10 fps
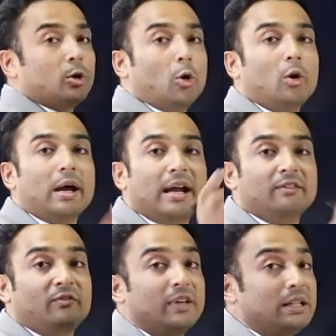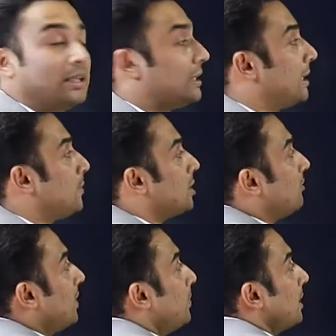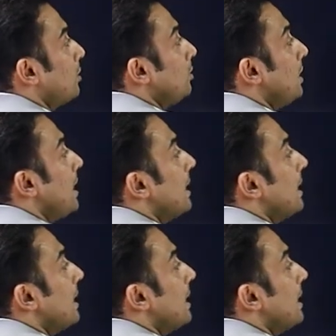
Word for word: go and fill the crypts of Lieberkühn